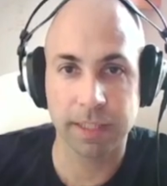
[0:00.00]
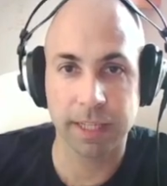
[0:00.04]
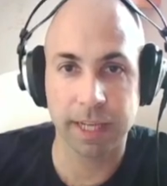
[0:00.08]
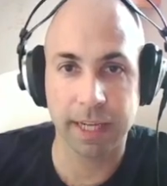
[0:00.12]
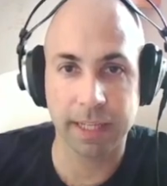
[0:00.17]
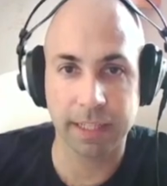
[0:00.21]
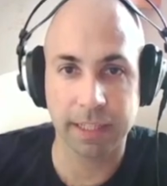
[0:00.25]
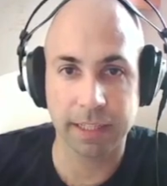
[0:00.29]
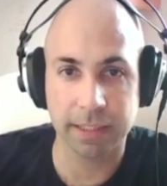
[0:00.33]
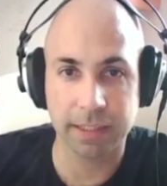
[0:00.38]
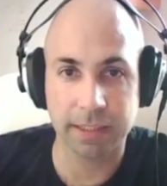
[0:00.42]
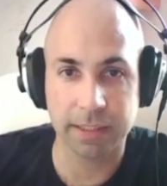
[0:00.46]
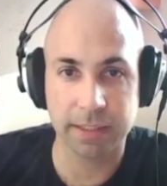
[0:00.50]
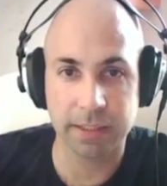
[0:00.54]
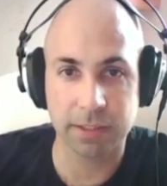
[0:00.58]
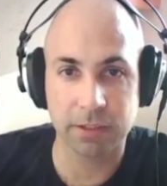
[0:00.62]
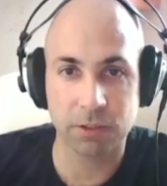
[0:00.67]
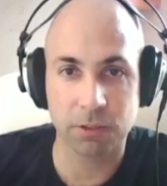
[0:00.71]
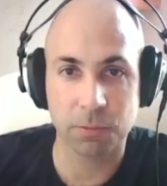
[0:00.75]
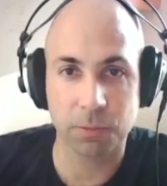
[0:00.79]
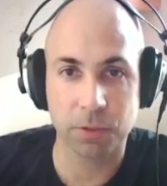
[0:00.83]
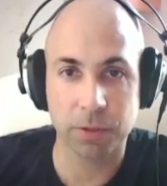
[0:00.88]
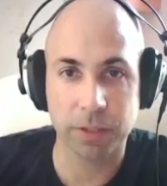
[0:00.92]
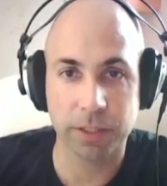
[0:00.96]
is
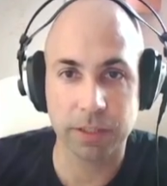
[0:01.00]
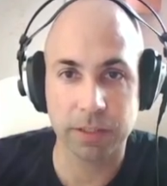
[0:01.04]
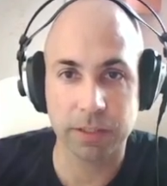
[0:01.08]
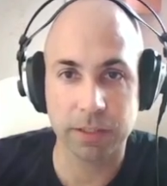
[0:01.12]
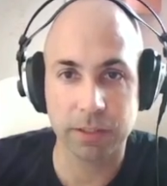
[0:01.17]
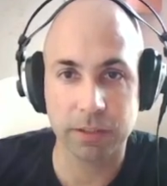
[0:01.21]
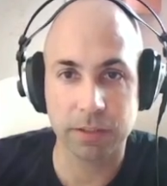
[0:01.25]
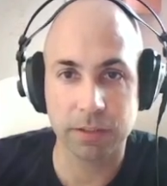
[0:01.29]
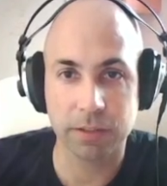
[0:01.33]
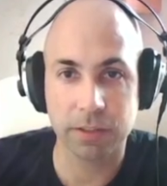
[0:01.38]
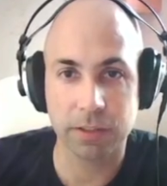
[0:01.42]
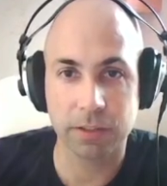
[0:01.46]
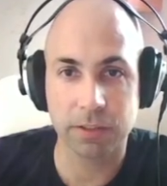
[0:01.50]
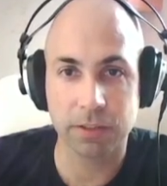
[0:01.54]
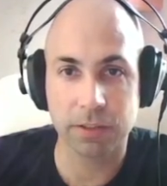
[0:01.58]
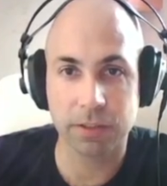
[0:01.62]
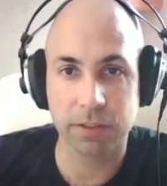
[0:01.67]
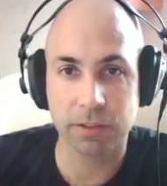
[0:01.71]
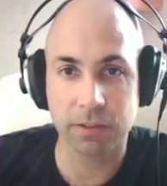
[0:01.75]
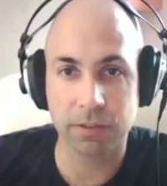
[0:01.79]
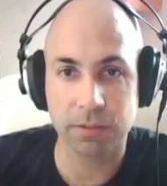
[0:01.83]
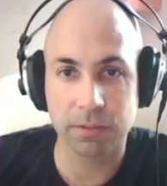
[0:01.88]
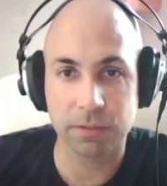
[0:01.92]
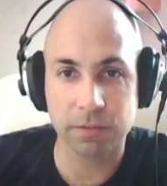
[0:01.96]

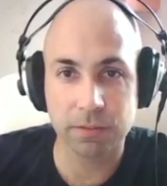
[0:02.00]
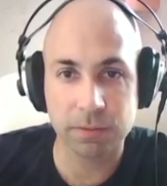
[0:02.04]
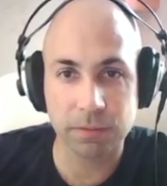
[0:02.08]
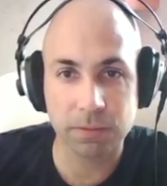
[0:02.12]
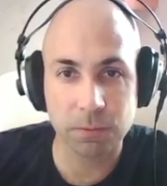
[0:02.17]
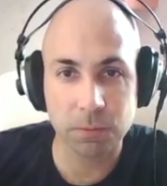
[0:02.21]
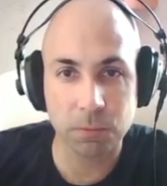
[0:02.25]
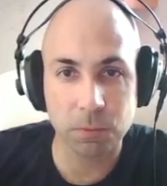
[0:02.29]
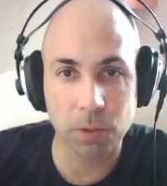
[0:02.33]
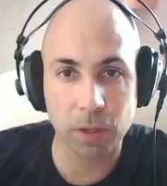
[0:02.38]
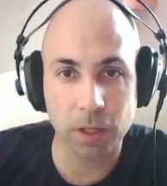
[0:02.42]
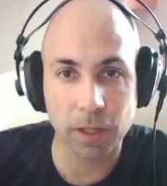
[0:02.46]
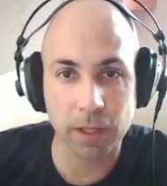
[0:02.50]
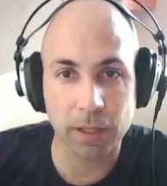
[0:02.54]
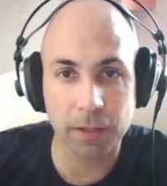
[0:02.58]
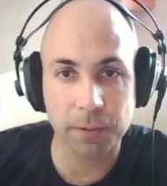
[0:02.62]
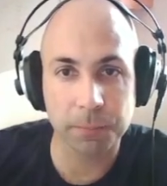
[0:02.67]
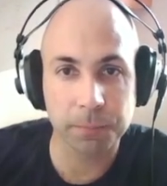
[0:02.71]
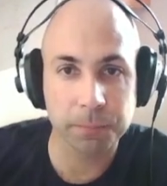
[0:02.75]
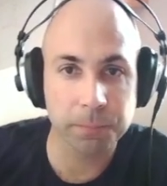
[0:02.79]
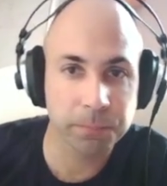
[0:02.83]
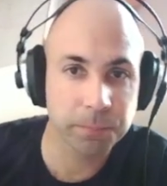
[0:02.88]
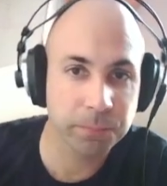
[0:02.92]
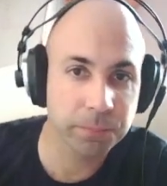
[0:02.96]
0.0001
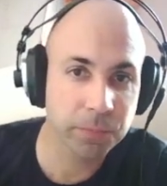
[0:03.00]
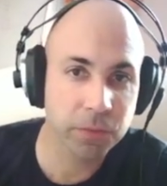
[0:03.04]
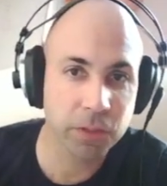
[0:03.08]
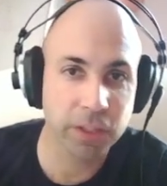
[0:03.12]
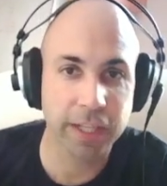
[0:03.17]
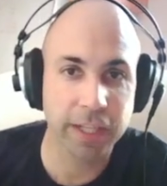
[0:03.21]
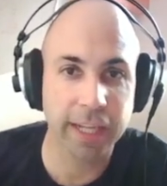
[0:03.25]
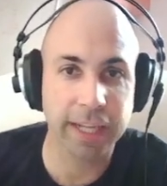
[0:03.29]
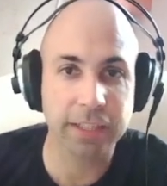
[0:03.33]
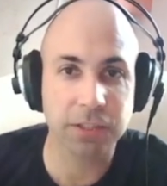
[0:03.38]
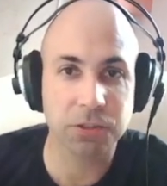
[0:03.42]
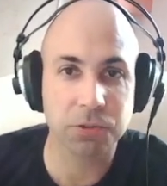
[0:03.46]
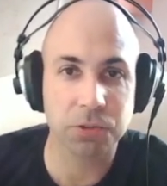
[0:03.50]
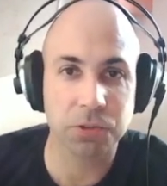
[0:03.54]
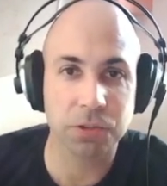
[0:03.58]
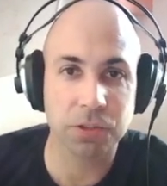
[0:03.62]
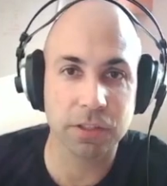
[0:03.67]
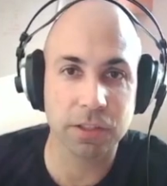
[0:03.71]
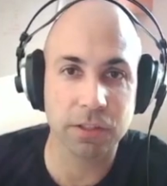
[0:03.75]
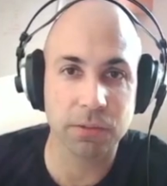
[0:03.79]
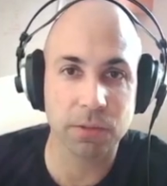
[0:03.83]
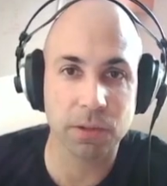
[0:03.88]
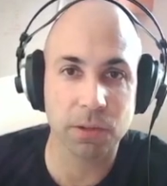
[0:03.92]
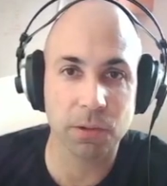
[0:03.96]
next to
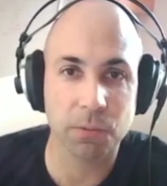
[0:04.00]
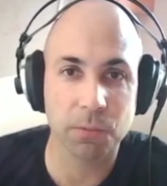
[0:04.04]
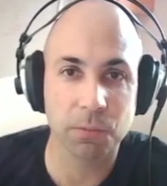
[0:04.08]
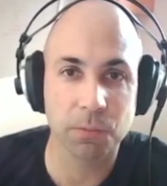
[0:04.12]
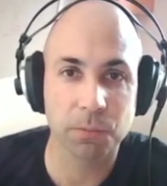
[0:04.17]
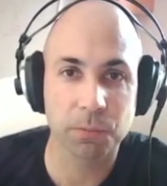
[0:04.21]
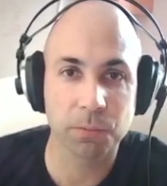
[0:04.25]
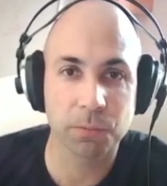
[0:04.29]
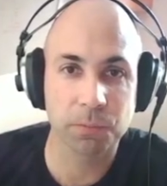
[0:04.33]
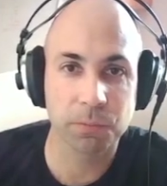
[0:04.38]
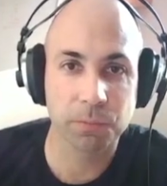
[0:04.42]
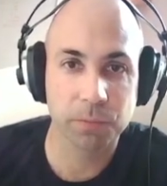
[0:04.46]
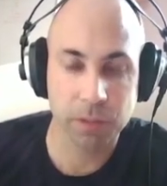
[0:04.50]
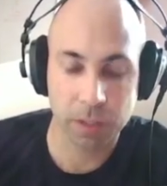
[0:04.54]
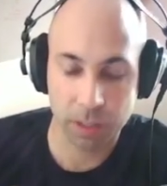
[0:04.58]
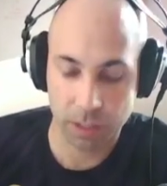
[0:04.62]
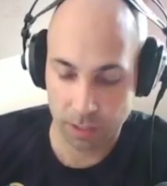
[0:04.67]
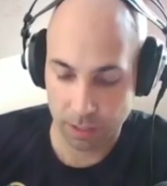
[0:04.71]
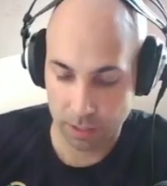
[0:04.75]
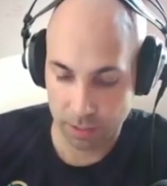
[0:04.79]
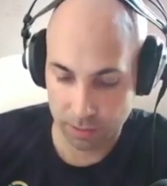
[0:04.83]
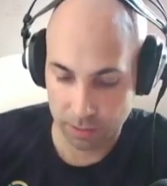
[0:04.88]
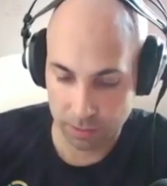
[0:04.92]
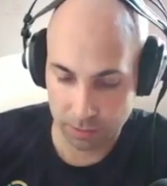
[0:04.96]
0.
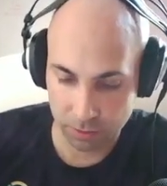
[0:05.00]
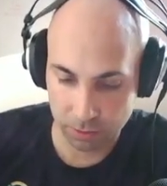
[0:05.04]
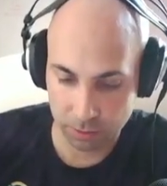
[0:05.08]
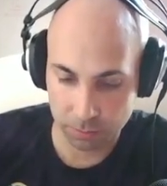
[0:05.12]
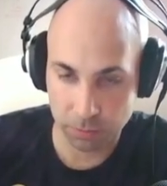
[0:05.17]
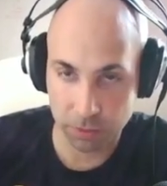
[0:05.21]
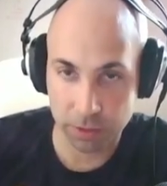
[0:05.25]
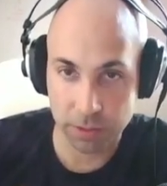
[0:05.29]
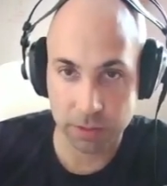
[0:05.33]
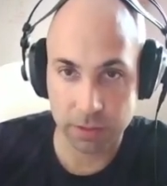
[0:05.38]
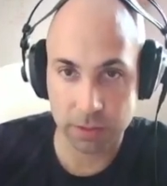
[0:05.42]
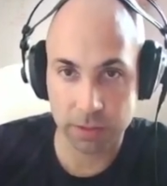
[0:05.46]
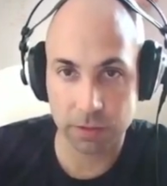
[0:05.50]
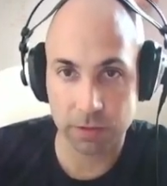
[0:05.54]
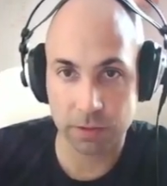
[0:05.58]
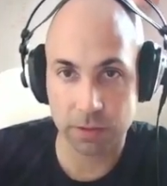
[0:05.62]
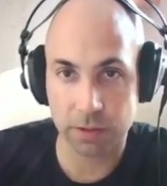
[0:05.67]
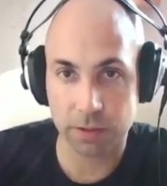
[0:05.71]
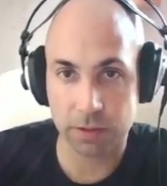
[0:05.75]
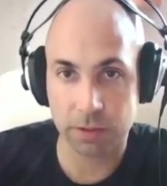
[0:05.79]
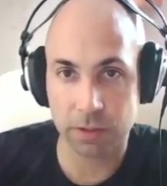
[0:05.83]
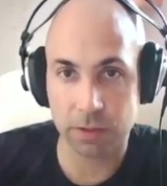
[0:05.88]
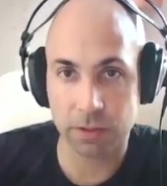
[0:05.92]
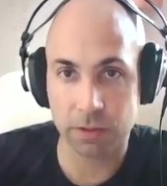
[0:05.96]

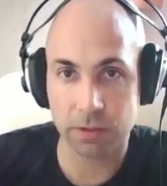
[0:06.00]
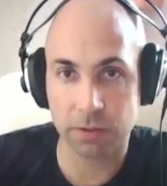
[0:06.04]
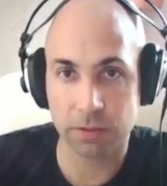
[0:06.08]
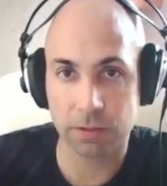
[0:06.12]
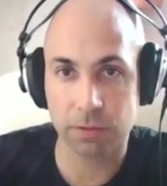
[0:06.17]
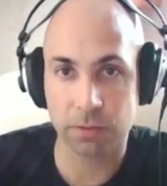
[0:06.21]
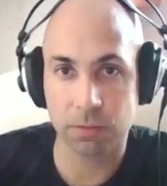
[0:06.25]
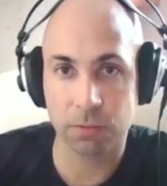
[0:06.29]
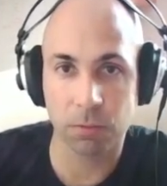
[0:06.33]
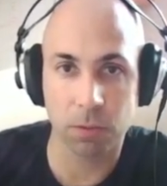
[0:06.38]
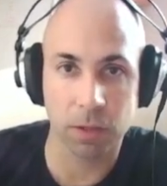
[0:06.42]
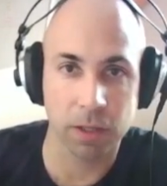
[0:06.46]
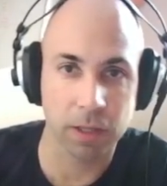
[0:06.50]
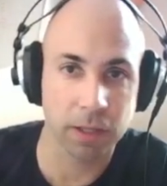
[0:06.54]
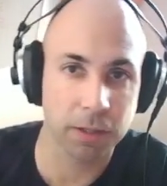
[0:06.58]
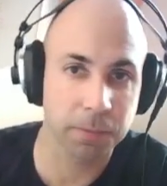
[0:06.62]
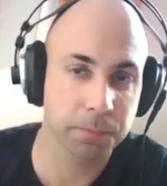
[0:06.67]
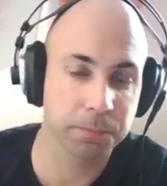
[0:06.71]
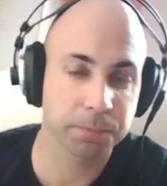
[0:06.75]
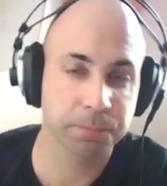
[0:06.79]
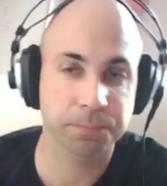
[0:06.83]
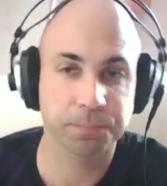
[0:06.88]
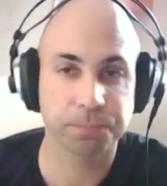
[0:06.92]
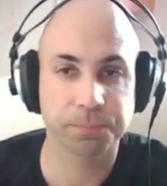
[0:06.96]
0.0001.
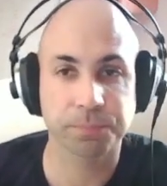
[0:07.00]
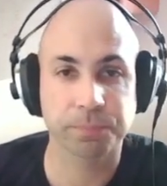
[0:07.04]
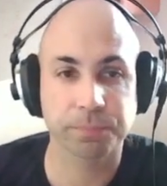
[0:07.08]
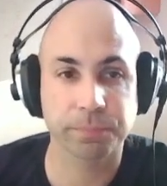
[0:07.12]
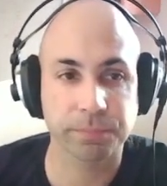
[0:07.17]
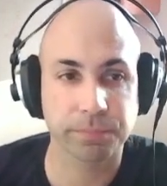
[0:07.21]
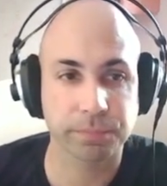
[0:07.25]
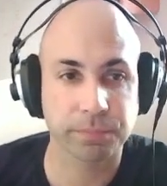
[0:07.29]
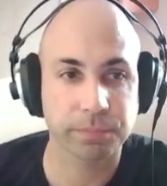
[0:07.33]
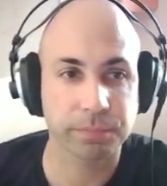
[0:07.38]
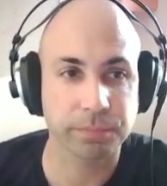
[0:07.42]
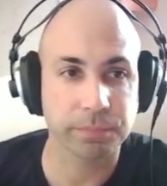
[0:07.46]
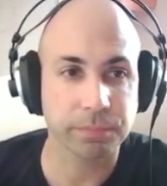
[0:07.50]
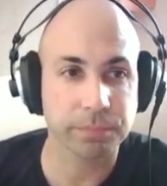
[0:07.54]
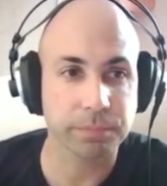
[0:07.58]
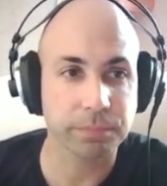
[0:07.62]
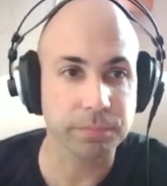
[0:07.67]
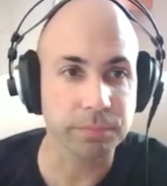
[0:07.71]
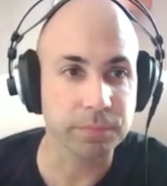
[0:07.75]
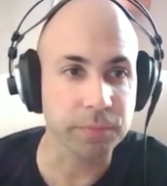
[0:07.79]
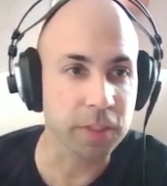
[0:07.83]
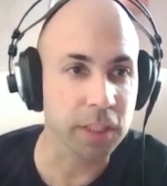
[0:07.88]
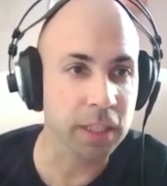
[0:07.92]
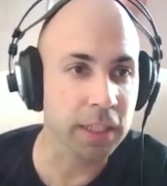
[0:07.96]

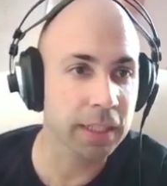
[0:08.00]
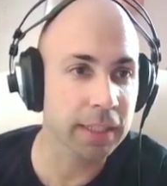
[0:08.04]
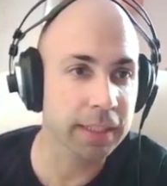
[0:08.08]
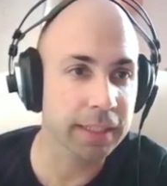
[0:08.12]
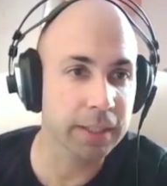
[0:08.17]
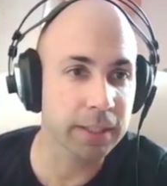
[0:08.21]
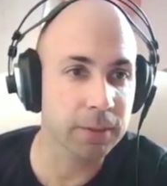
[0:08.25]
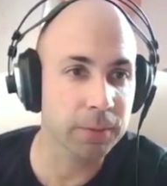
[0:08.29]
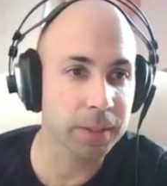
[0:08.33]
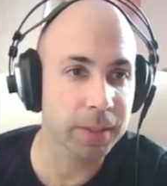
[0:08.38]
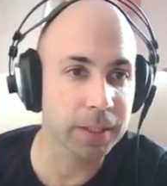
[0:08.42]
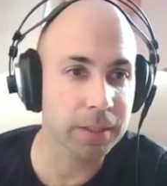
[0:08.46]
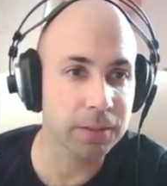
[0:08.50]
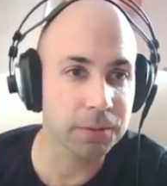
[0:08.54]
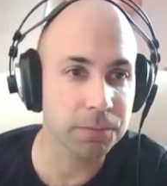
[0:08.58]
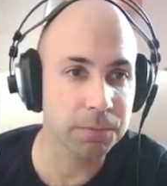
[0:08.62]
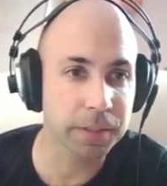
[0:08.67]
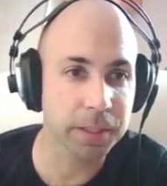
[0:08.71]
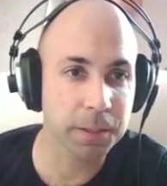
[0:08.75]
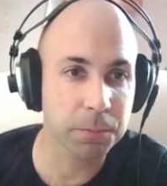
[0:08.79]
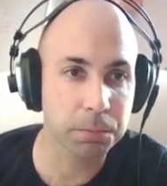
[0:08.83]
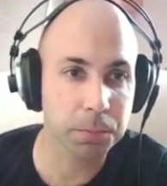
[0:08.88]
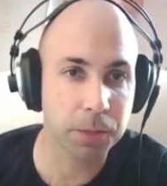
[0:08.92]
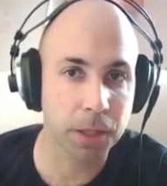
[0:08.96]
And there we go.
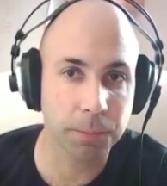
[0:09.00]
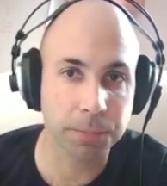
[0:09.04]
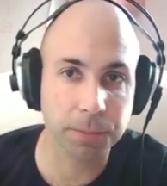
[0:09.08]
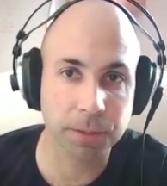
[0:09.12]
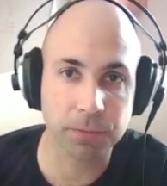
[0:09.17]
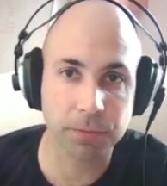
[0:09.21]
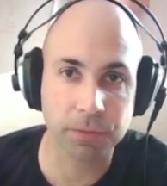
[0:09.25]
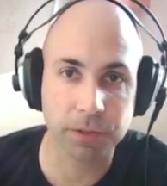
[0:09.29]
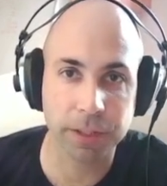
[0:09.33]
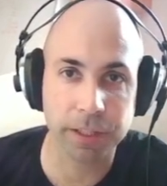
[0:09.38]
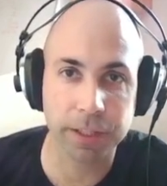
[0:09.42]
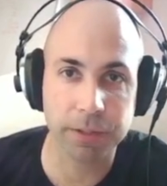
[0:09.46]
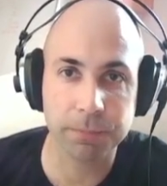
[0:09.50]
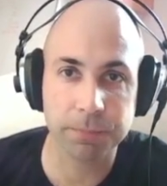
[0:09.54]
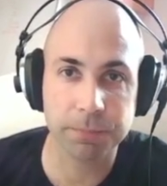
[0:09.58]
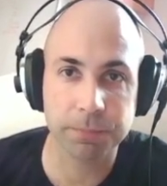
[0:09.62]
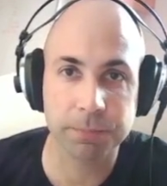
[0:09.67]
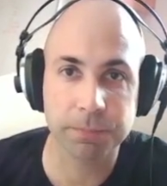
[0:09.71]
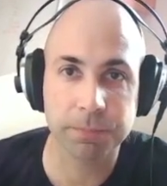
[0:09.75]
It popped up with him.